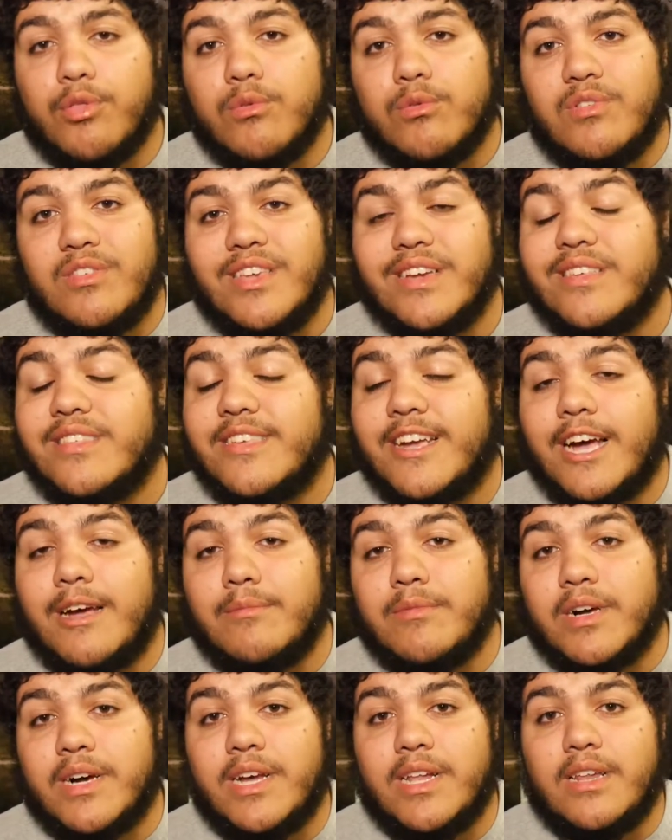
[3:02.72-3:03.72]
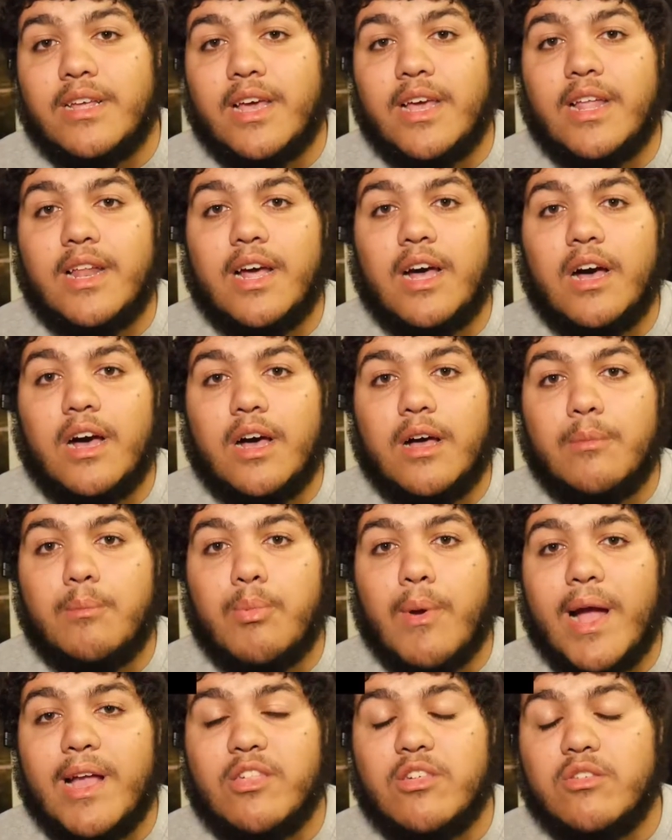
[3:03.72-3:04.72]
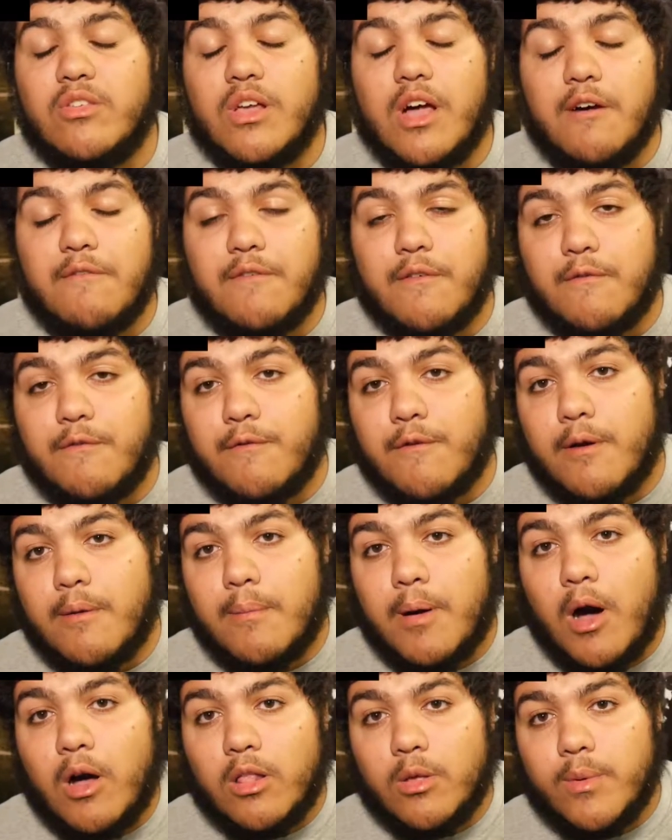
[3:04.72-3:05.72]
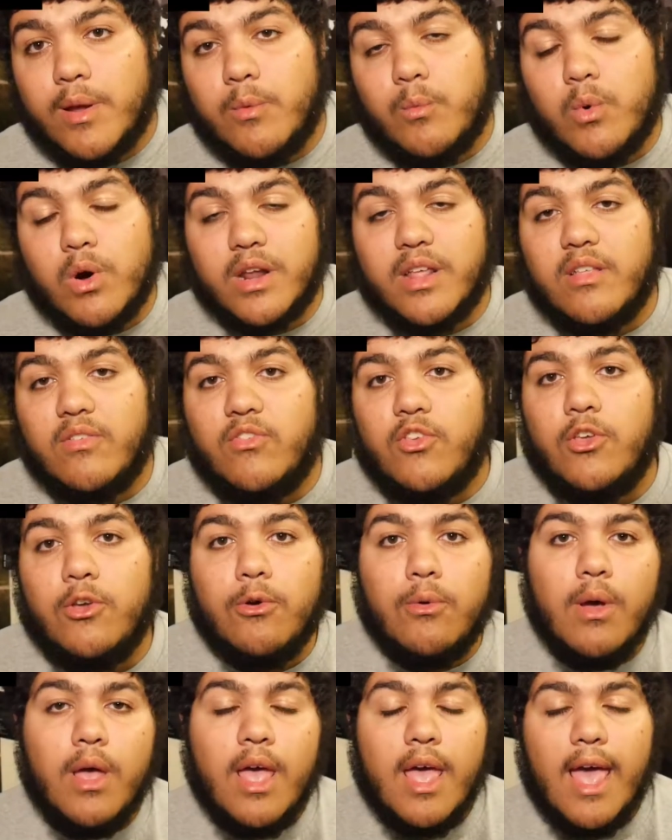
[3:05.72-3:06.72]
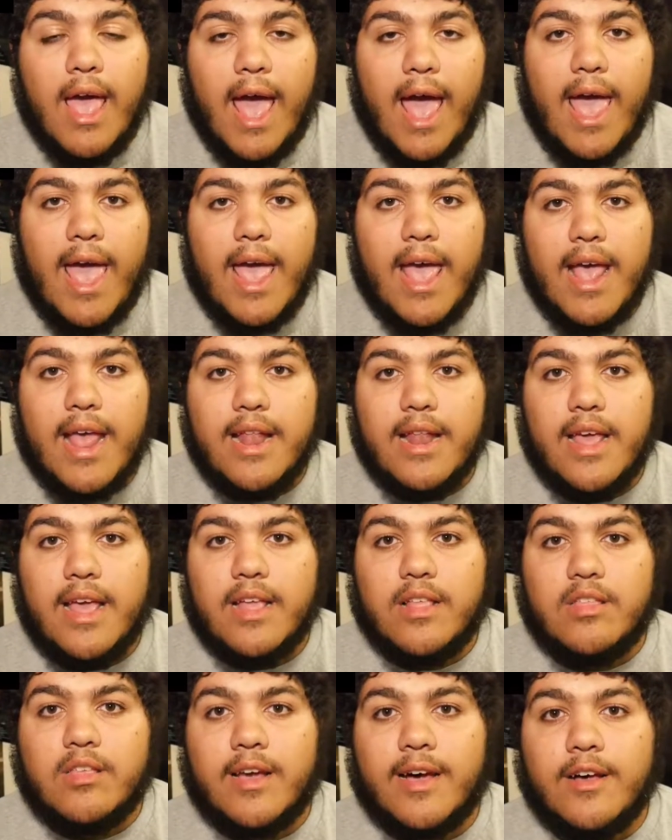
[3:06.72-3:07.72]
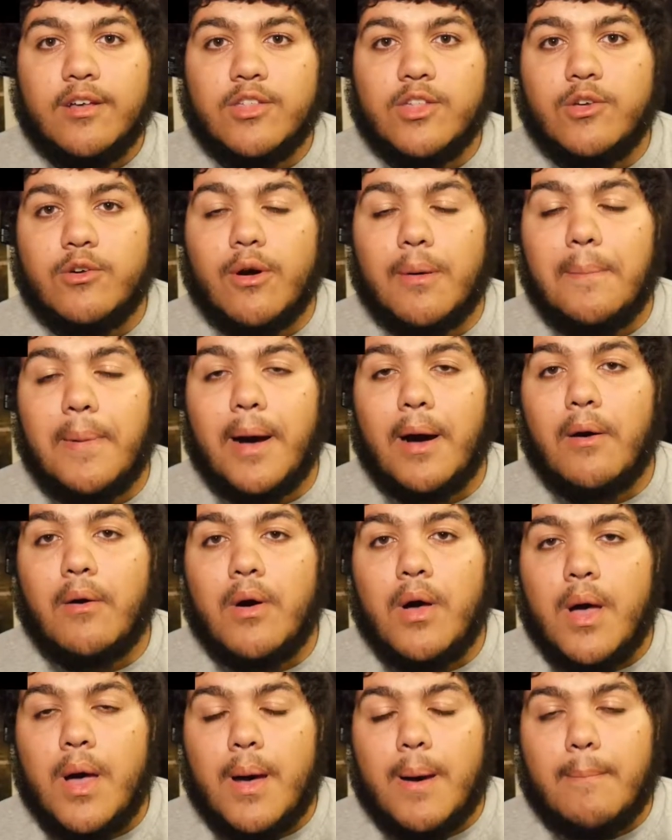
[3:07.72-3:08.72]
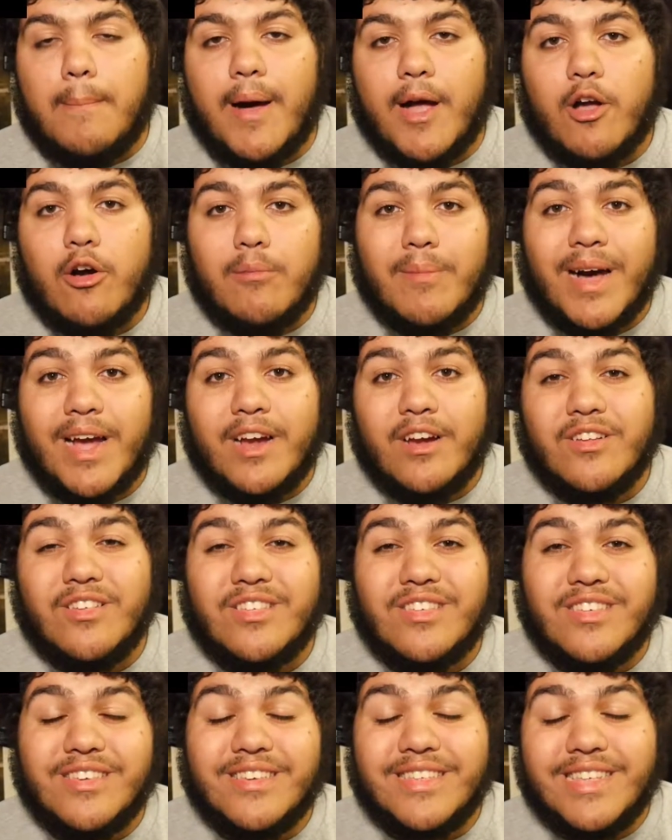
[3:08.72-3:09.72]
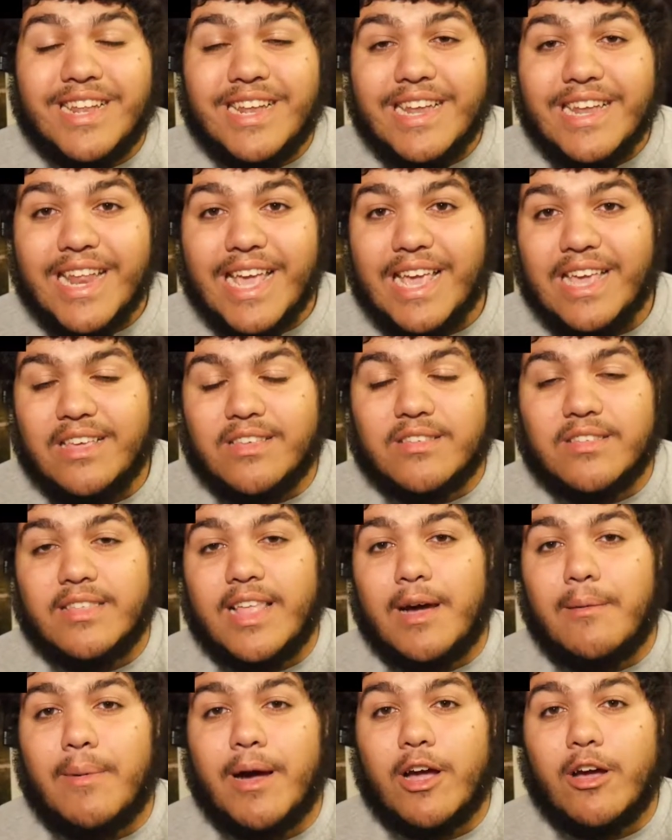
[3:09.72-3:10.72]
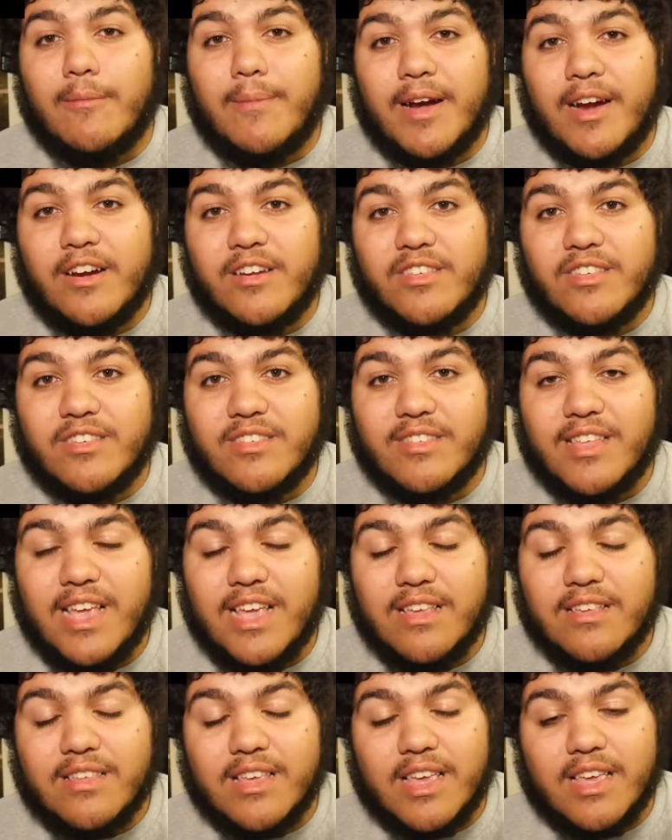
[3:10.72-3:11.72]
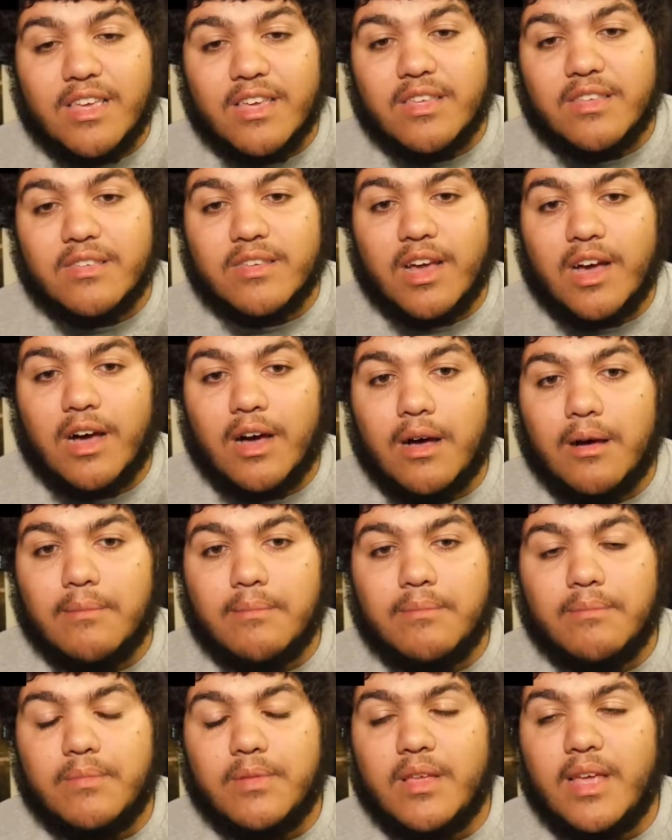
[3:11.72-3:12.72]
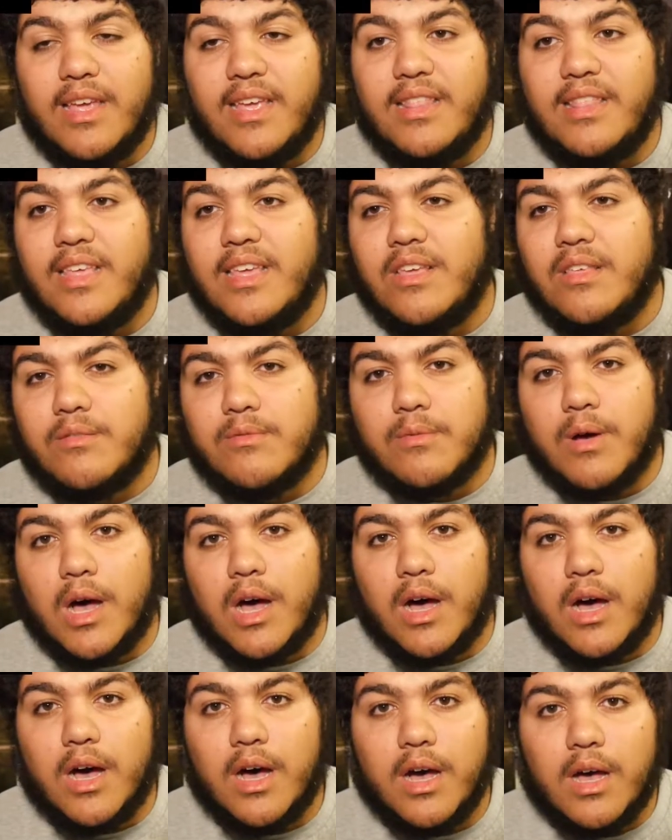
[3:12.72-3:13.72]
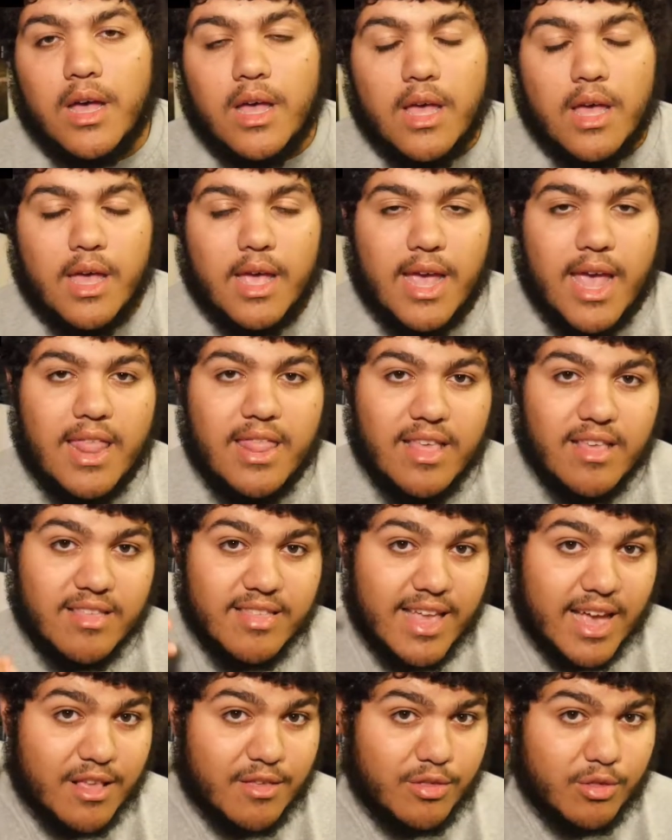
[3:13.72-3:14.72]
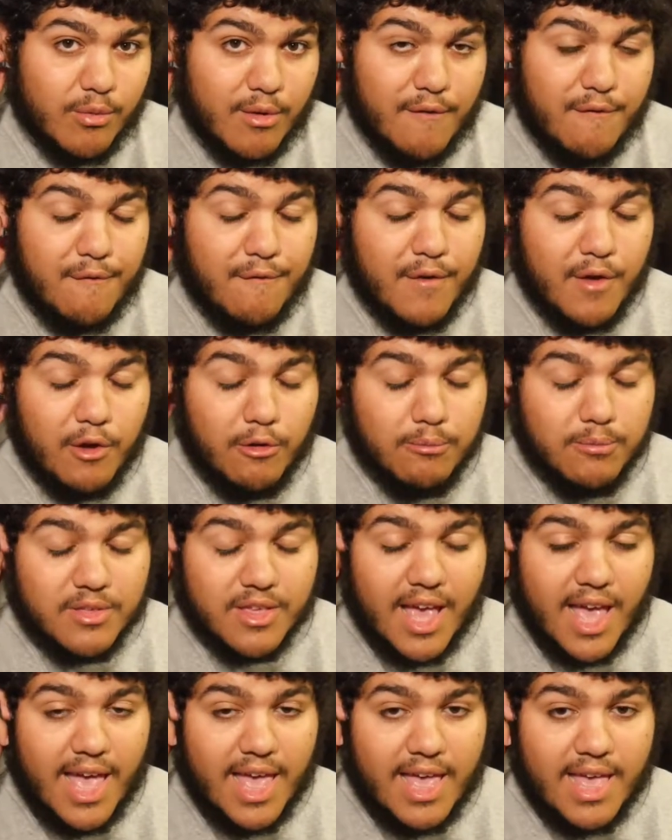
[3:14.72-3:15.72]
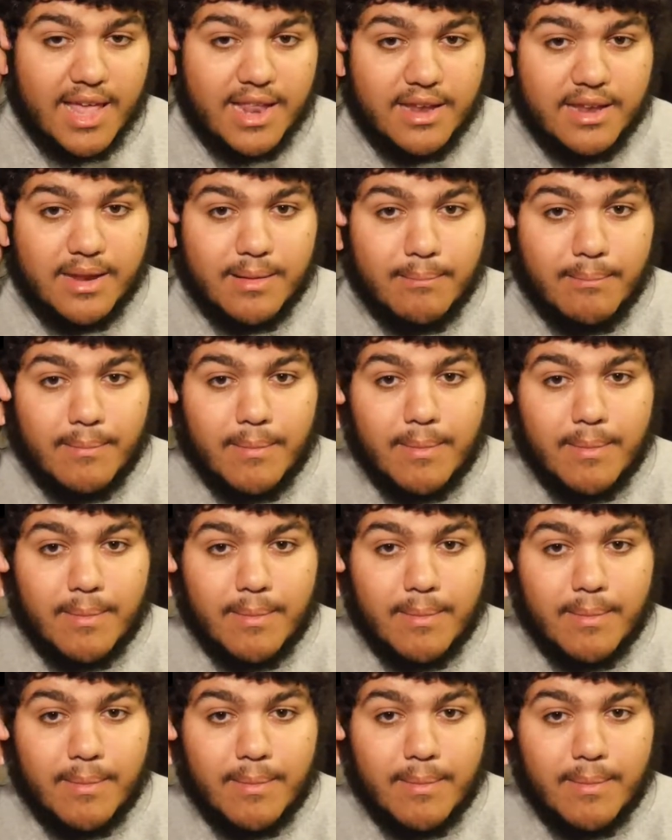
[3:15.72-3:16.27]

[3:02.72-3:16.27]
through 6 timeline, it uh, branches off from Halloween 1 and 2. And it tells you about Michael Myers' niece. Now, Michael Myers' niece is um, in these uh, in these next three films, and